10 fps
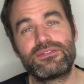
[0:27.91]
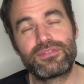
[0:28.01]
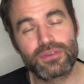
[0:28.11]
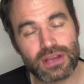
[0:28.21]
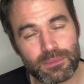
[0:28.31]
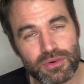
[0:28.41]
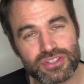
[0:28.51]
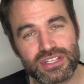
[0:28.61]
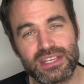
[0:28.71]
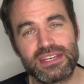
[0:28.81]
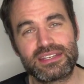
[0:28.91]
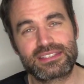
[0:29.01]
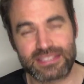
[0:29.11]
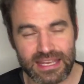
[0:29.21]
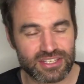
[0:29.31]
Fukamushi
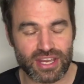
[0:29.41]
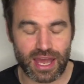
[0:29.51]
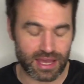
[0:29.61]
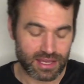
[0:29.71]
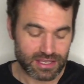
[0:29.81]
Sencha.